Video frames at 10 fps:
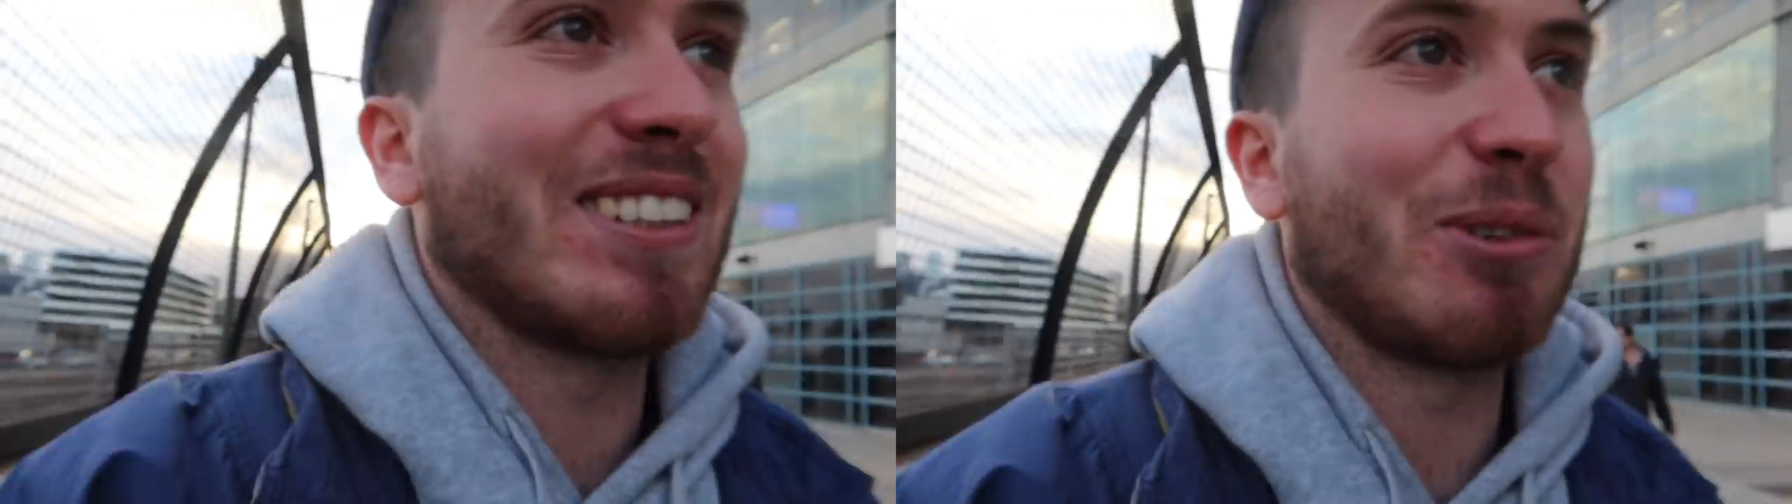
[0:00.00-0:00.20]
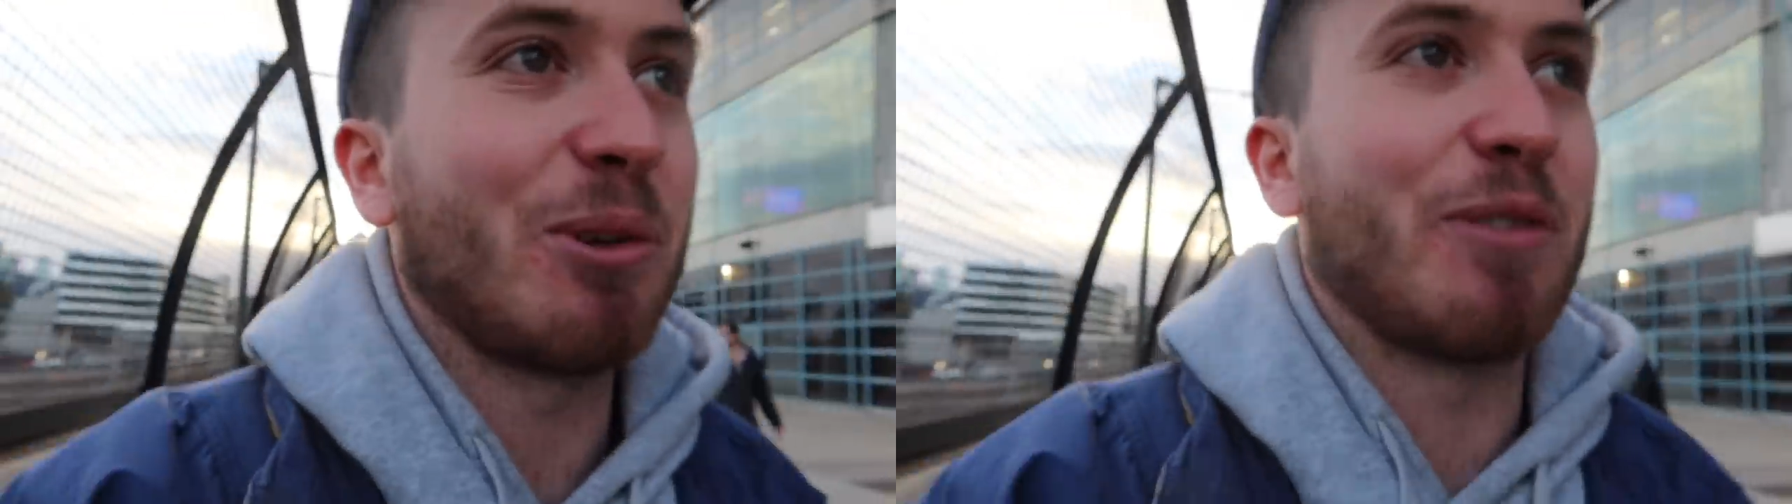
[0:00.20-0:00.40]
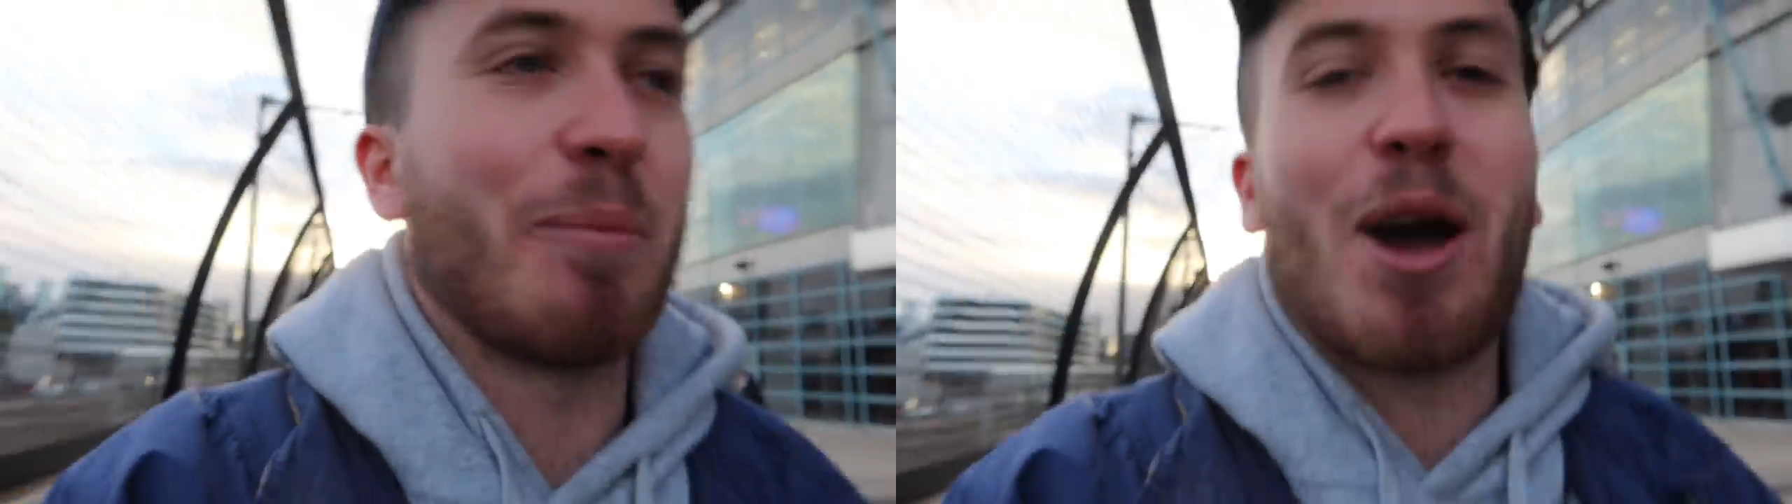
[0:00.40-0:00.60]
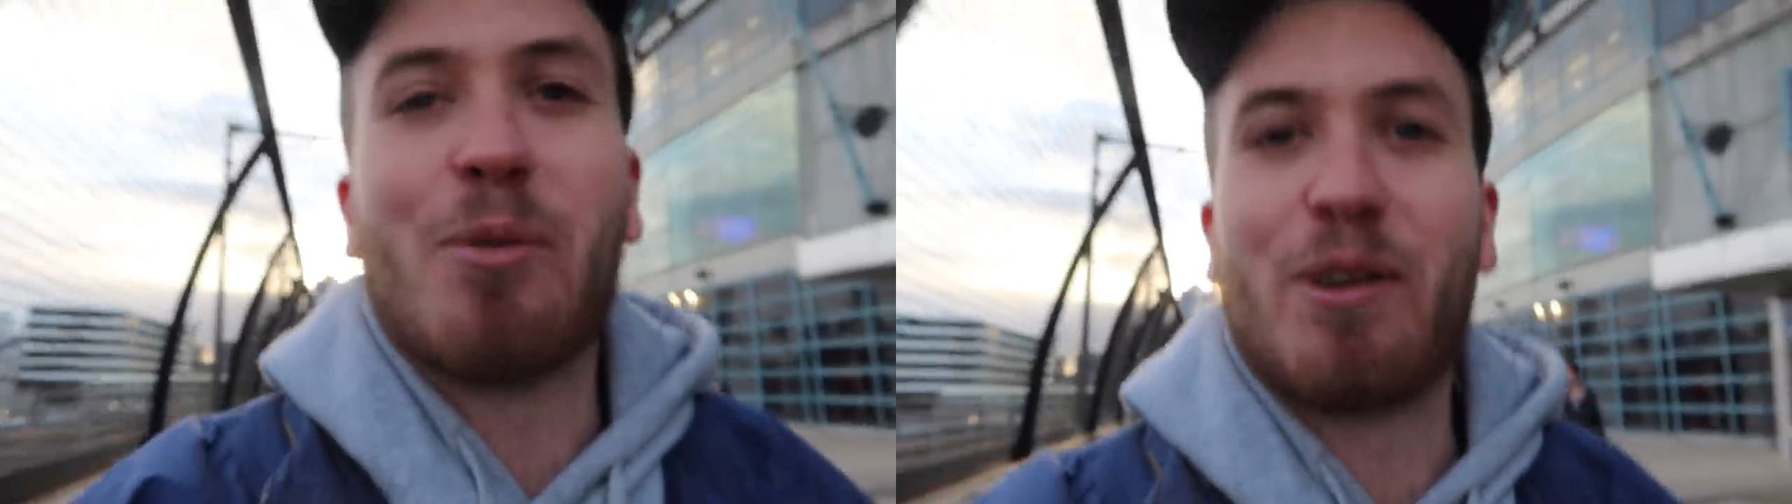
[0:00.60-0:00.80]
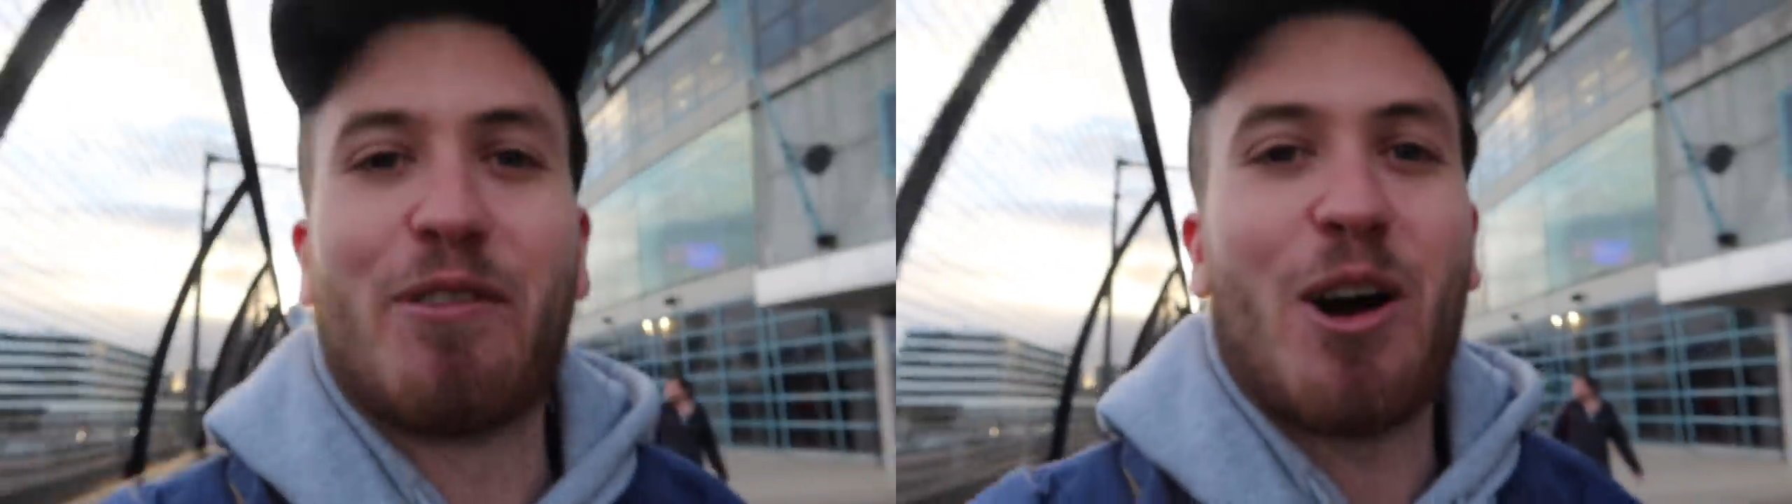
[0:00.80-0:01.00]
sort of a
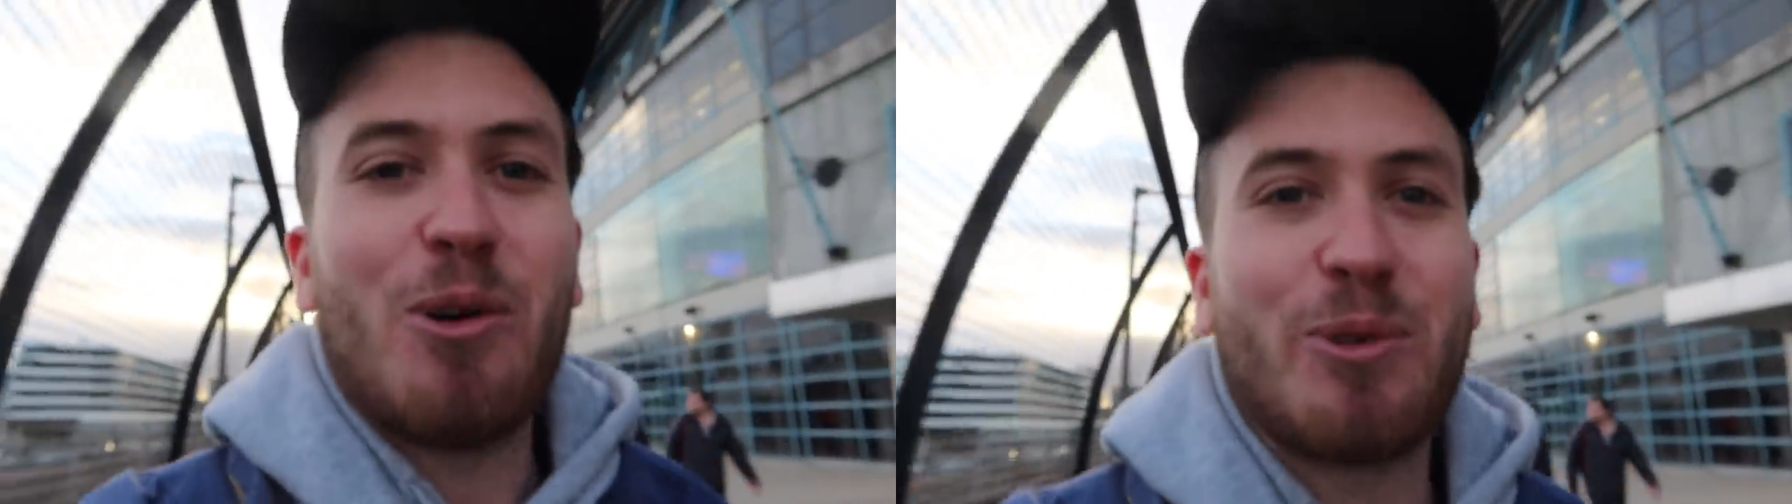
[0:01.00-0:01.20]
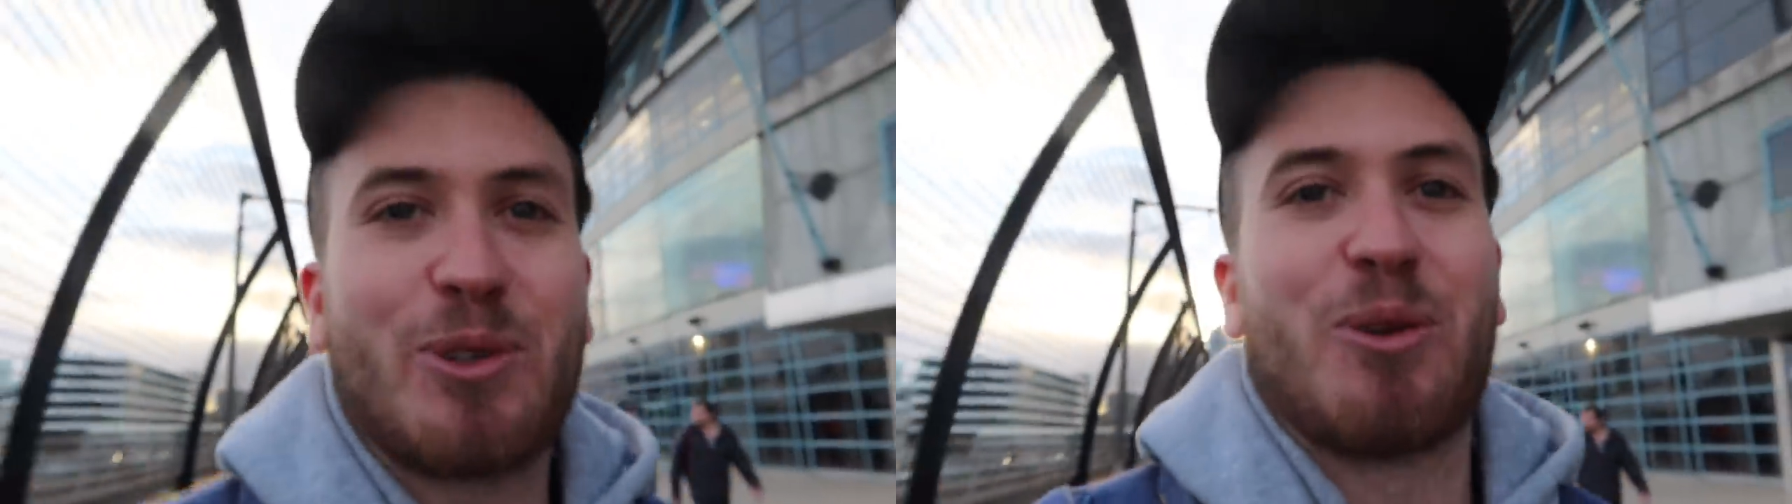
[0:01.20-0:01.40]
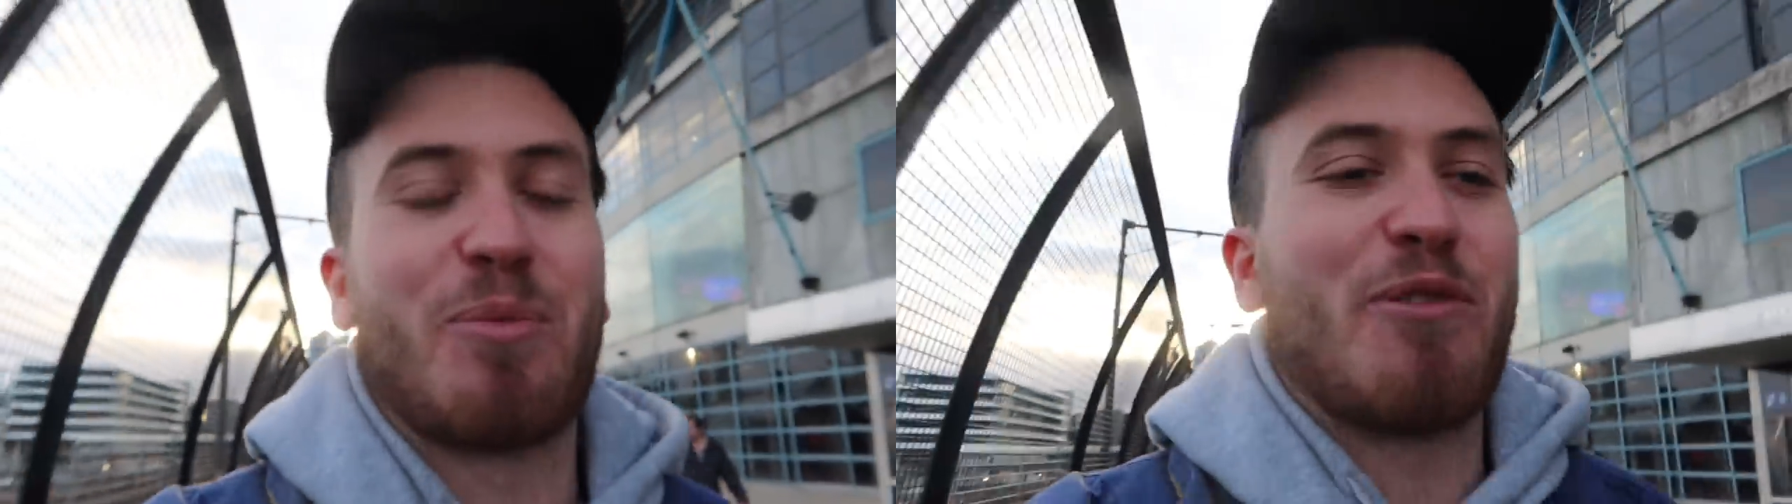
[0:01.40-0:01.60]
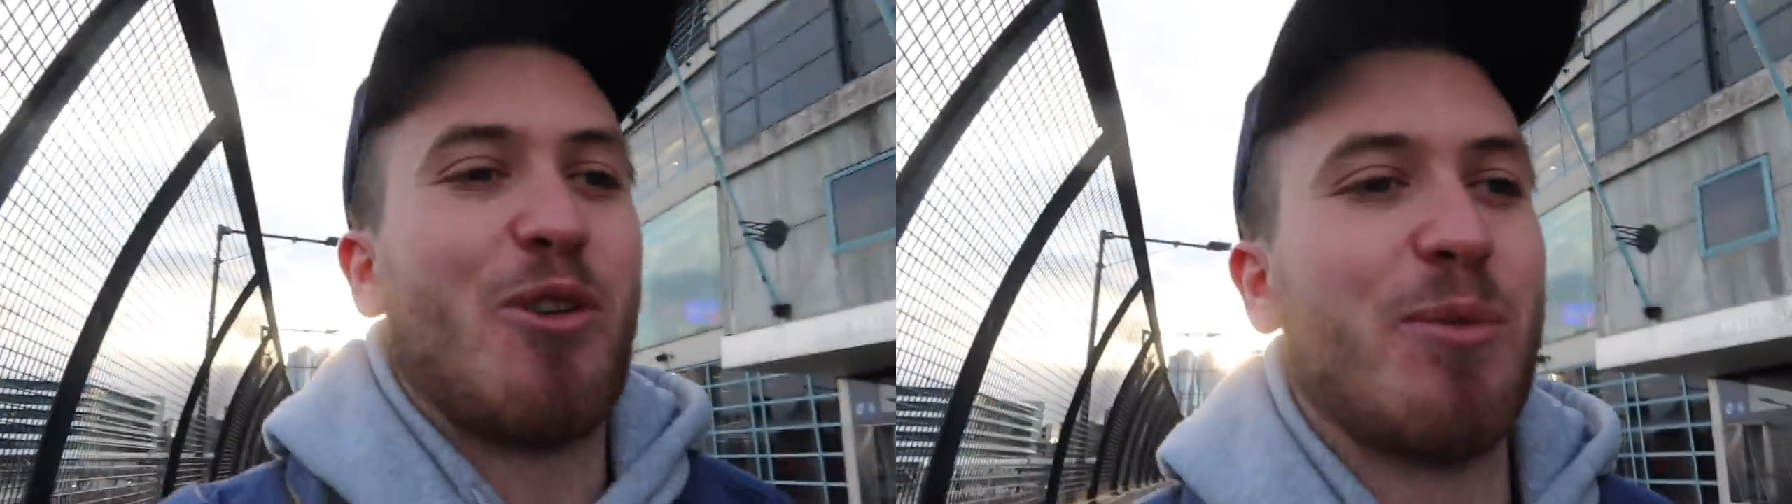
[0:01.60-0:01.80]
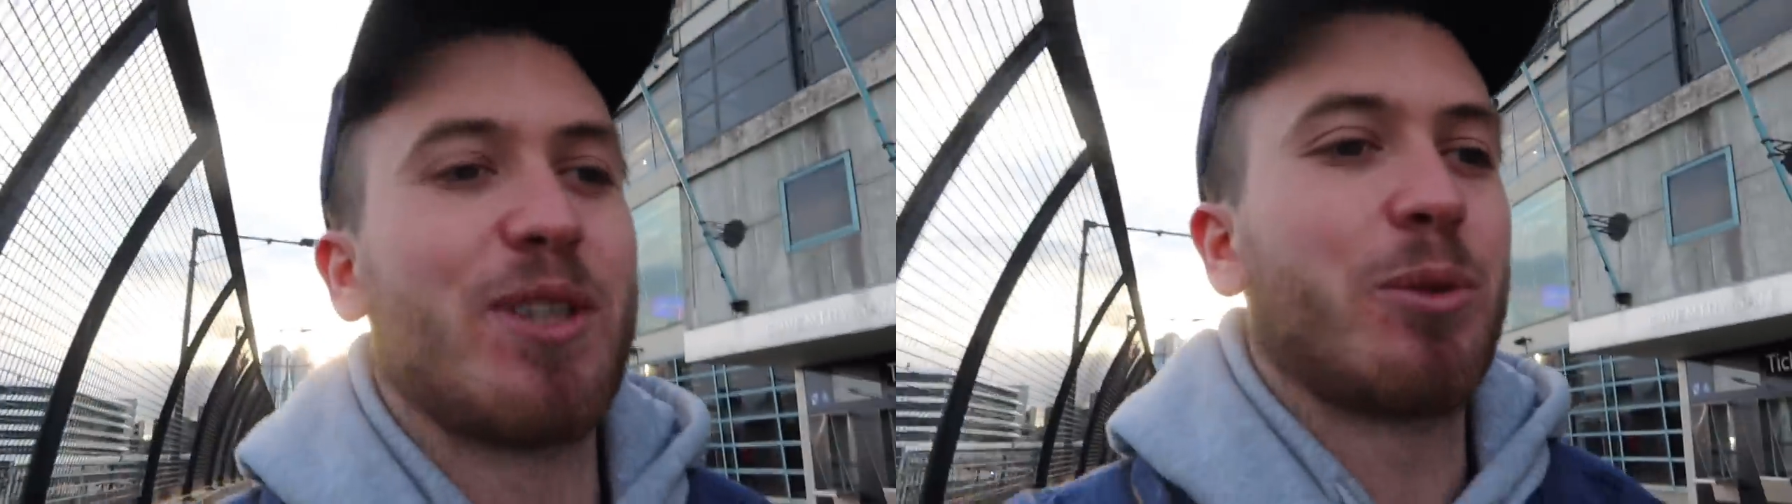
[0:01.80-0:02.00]
Melbourne of old sort of
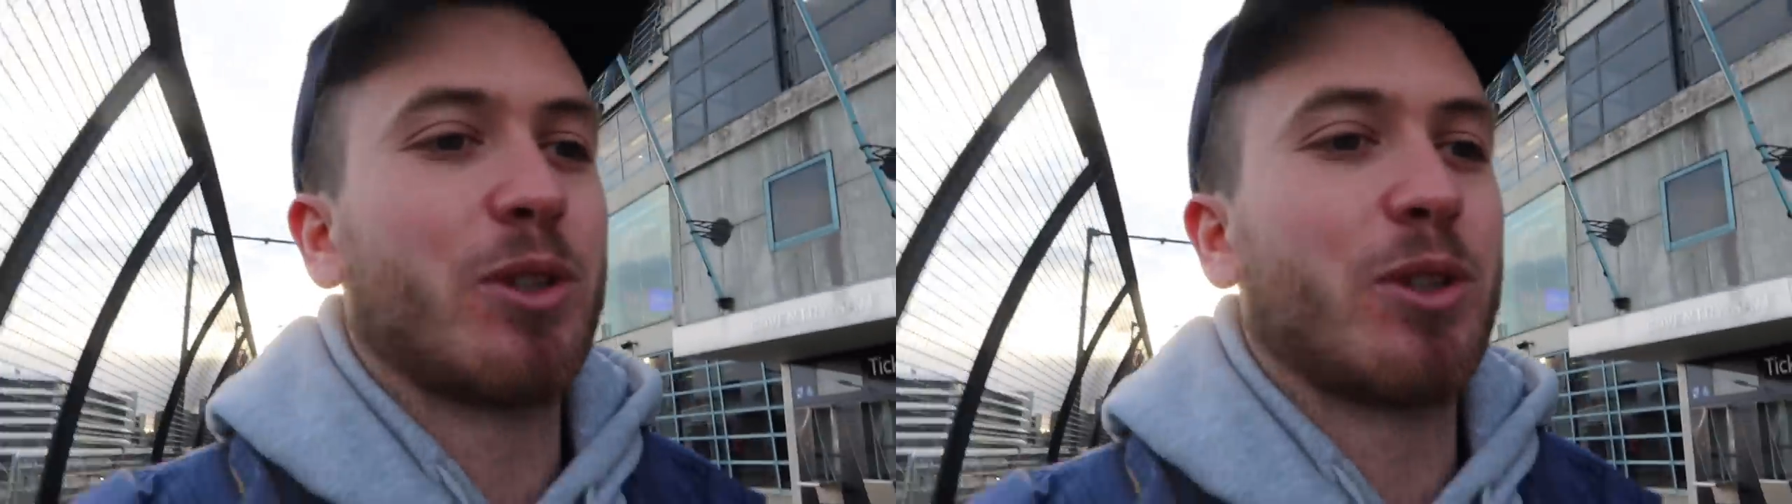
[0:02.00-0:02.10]
performance,